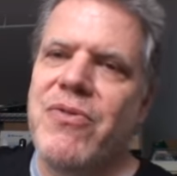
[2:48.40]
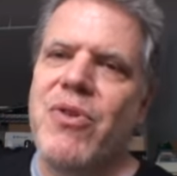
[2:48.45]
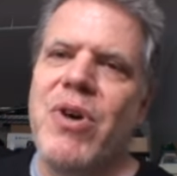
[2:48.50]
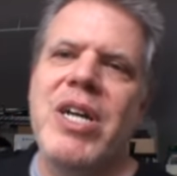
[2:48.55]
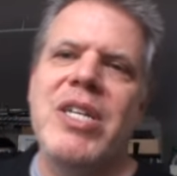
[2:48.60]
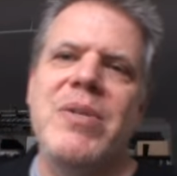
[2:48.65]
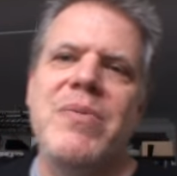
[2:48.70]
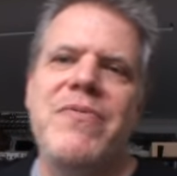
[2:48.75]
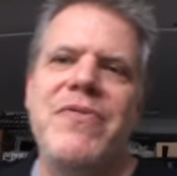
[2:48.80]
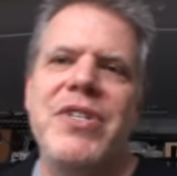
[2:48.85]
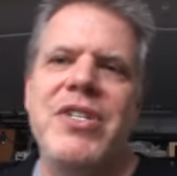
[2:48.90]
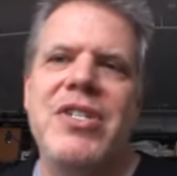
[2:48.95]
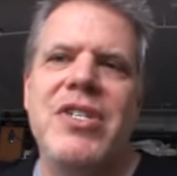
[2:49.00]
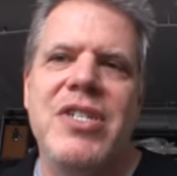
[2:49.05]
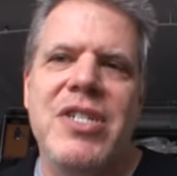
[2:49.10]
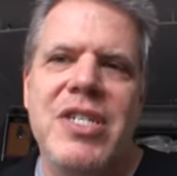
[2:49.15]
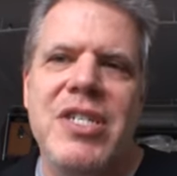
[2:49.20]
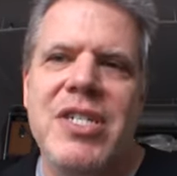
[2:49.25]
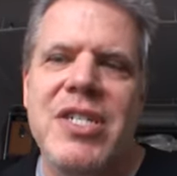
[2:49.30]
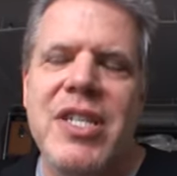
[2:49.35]
quantum
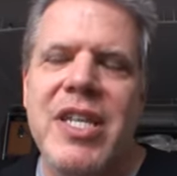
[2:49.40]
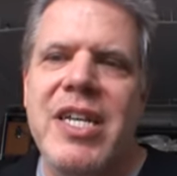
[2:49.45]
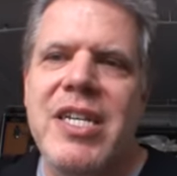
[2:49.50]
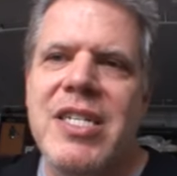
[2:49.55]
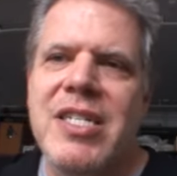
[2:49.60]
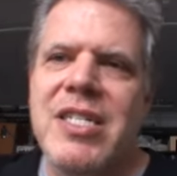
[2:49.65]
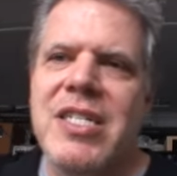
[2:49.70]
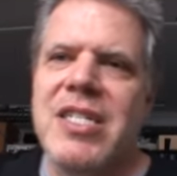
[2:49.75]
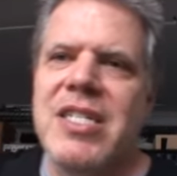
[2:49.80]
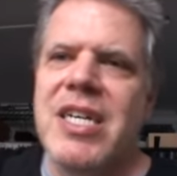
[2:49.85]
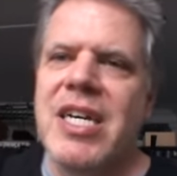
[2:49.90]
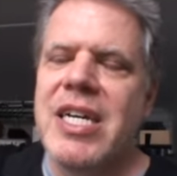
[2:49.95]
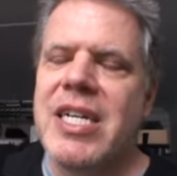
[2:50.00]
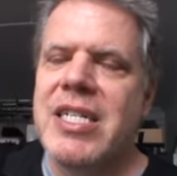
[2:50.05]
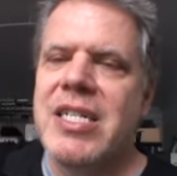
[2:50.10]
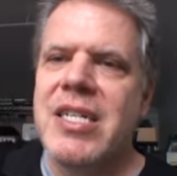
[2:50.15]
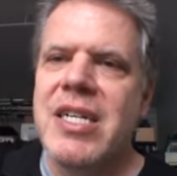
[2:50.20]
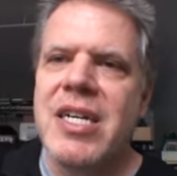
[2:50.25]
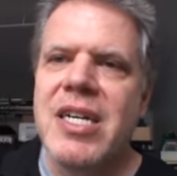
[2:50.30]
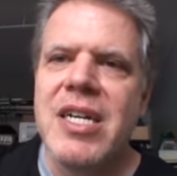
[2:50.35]
physicist that has
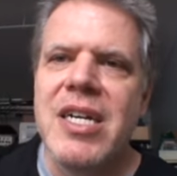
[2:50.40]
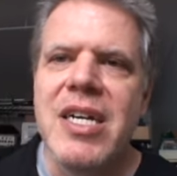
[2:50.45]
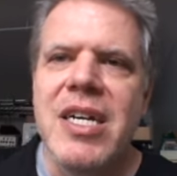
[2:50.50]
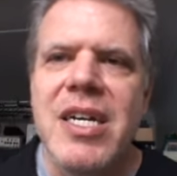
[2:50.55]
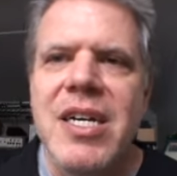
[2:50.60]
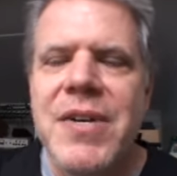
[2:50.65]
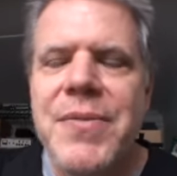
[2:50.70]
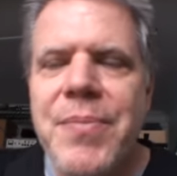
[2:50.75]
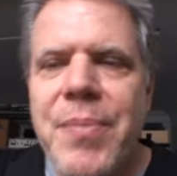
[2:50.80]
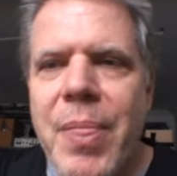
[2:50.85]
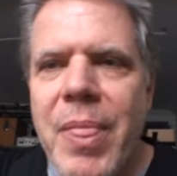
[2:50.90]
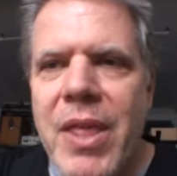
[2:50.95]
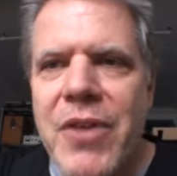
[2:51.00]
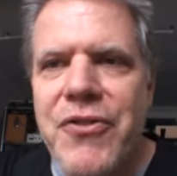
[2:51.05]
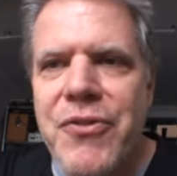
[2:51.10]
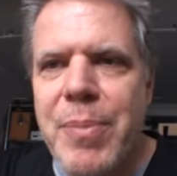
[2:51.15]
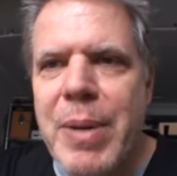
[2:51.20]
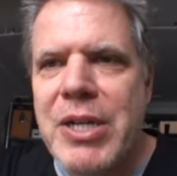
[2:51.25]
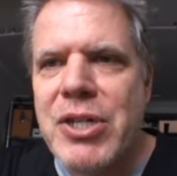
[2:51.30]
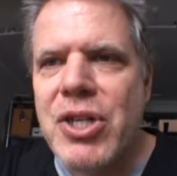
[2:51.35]
designed
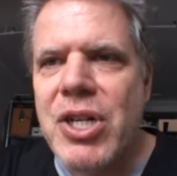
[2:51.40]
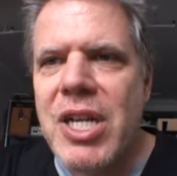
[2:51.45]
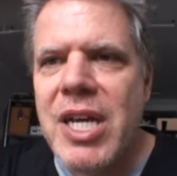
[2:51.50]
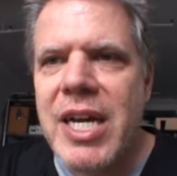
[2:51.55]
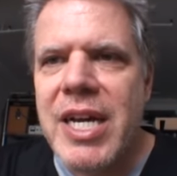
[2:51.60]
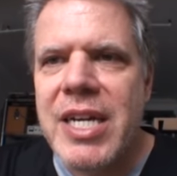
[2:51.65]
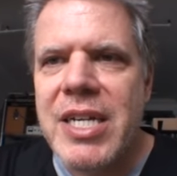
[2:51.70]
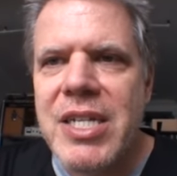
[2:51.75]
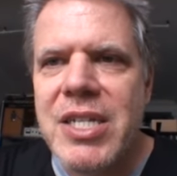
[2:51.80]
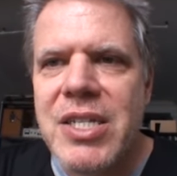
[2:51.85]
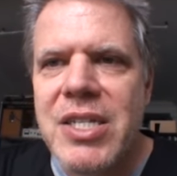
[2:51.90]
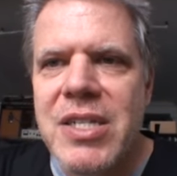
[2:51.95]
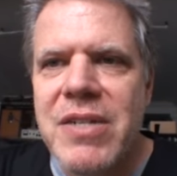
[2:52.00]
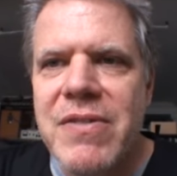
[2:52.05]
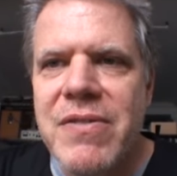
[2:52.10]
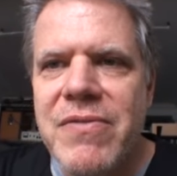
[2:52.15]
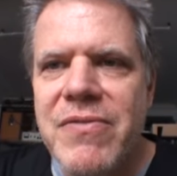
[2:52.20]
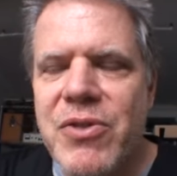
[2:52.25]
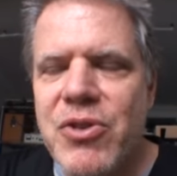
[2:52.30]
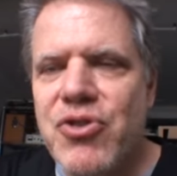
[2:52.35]
specialized
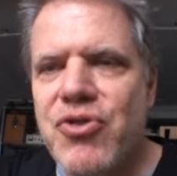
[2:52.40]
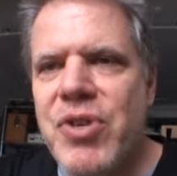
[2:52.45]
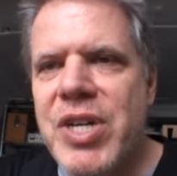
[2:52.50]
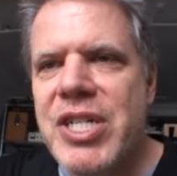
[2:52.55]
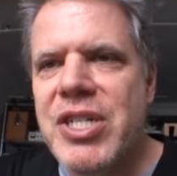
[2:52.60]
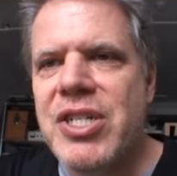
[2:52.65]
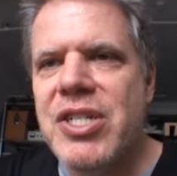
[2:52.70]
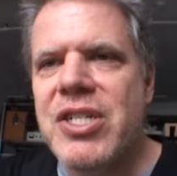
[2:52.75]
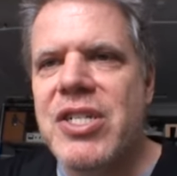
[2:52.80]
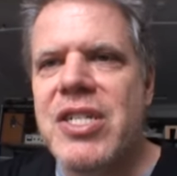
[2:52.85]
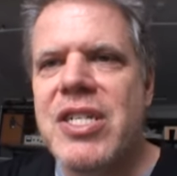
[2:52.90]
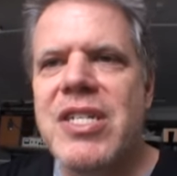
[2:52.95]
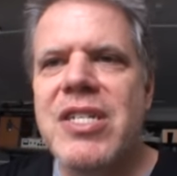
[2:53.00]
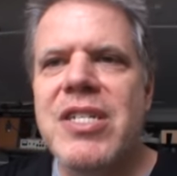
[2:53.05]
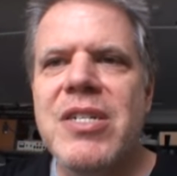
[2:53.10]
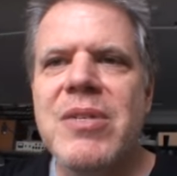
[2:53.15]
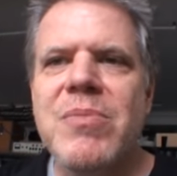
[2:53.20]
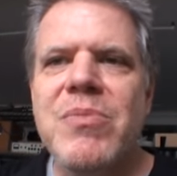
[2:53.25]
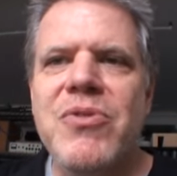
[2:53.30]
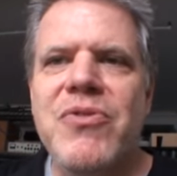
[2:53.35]
filtration
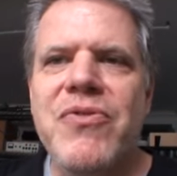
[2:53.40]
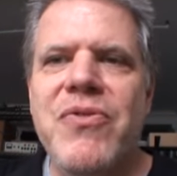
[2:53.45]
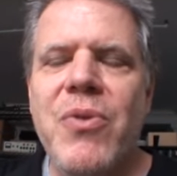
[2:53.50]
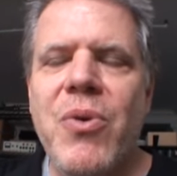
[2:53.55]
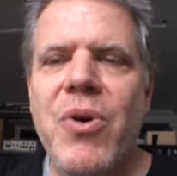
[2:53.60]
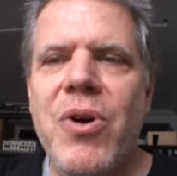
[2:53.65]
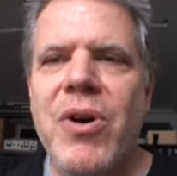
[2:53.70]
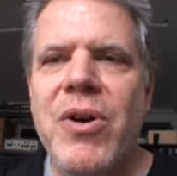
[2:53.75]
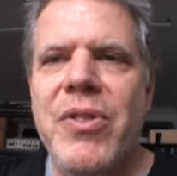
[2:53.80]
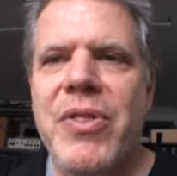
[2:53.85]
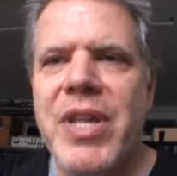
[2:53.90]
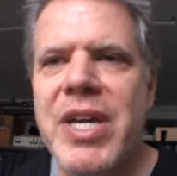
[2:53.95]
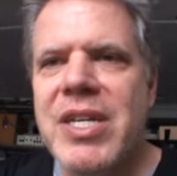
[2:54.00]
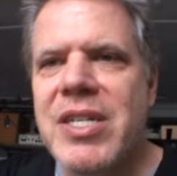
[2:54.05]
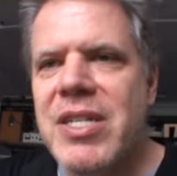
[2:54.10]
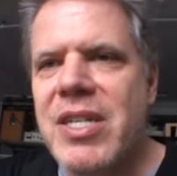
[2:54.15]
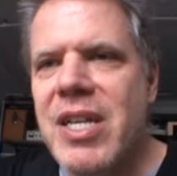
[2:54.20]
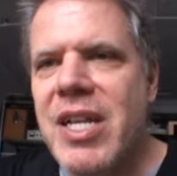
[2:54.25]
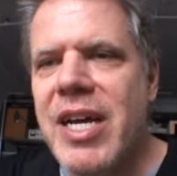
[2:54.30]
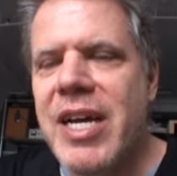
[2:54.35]
systems for
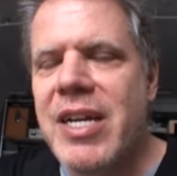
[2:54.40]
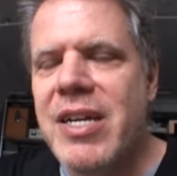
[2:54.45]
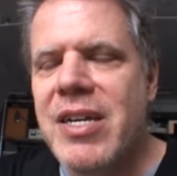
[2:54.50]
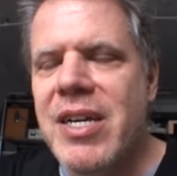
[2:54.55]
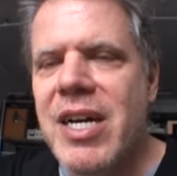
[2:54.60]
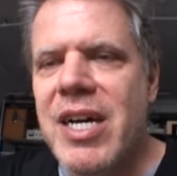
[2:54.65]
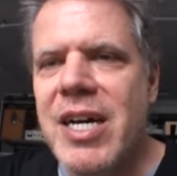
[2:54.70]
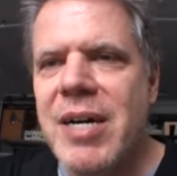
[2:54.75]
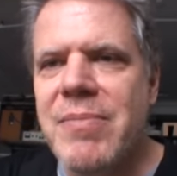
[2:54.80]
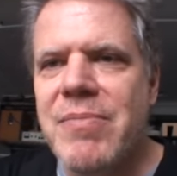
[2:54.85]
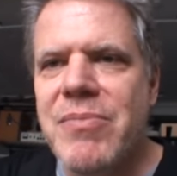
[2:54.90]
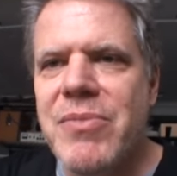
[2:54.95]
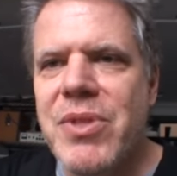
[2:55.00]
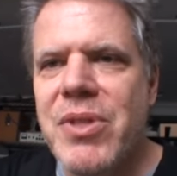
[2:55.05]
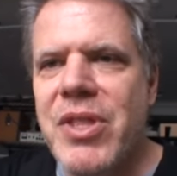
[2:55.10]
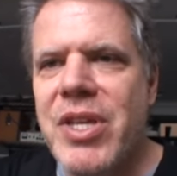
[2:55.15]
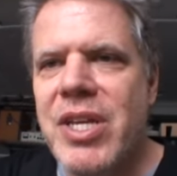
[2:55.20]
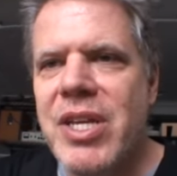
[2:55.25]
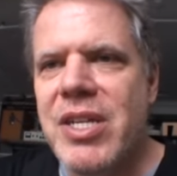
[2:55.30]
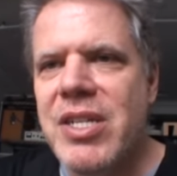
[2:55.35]
things like
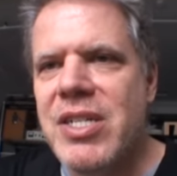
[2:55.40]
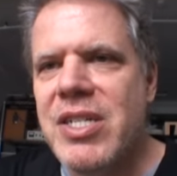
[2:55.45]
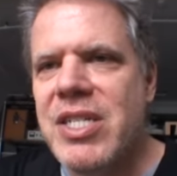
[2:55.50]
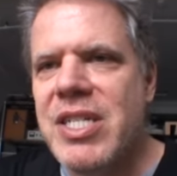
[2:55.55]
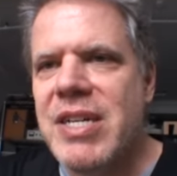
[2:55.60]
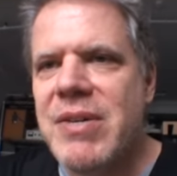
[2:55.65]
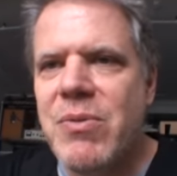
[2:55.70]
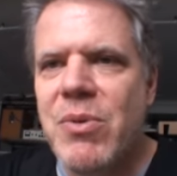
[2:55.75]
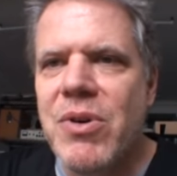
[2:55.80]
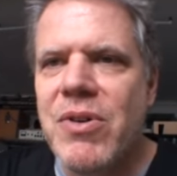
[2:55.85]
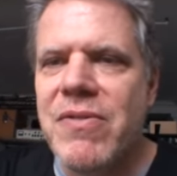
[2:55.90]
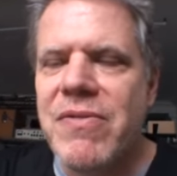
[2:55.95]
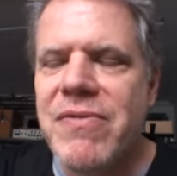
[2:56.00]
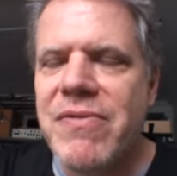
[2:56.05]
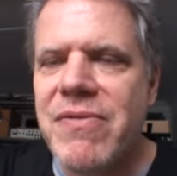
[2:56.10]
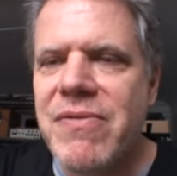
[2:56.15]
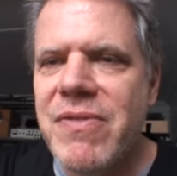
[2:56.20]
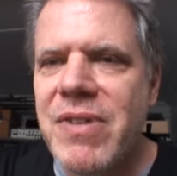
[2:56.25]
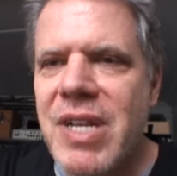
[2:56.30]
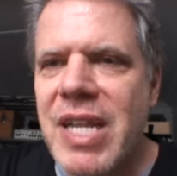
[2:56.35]
the
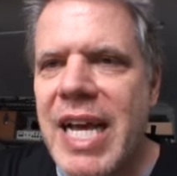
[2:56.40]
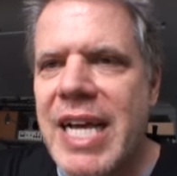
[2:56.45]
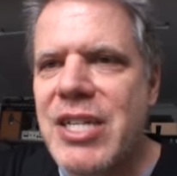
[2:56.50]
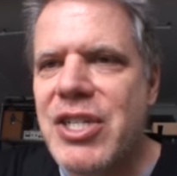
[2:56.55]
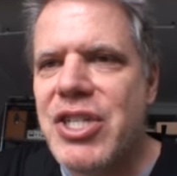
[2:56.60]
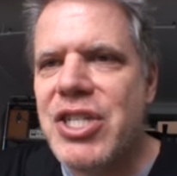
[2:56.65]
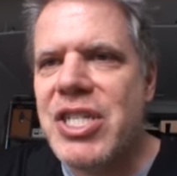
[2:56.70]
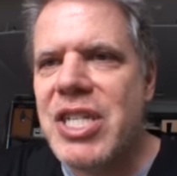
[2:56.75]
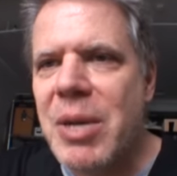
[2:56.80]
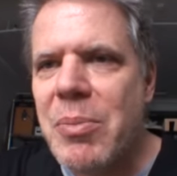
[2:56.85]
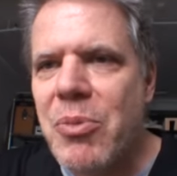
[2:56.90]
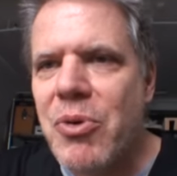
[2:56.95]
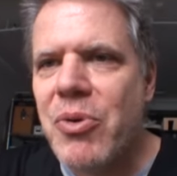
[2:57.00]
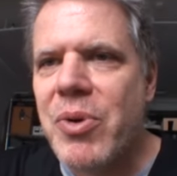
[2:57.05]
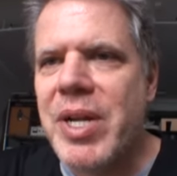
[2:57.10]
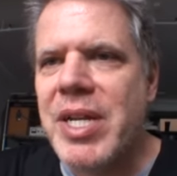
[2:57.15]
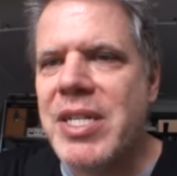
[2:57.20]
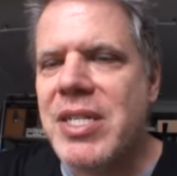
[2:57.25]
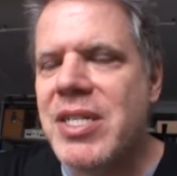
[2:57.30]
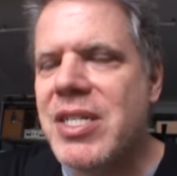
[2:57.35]
Seawolf class
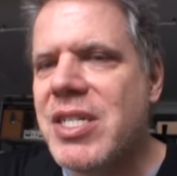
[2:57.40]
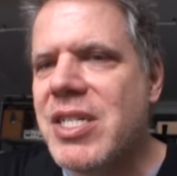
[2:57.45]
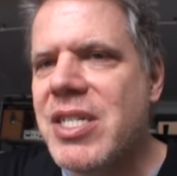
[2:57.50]
submarines.